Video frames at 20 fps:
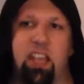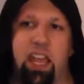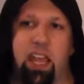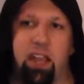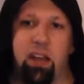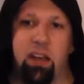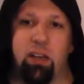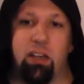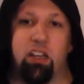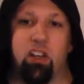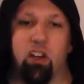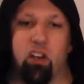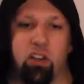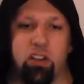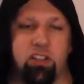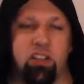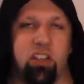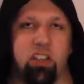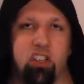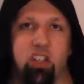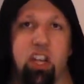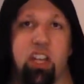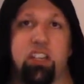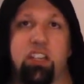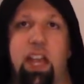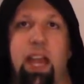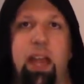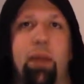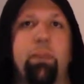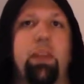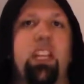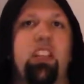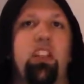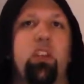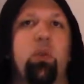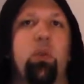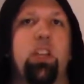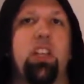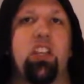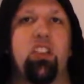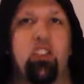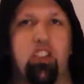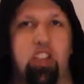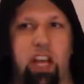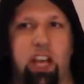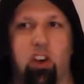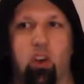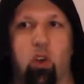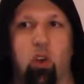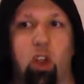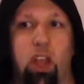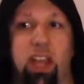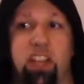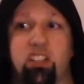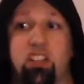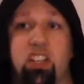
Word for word: and currency exchange. I mean loot in general, as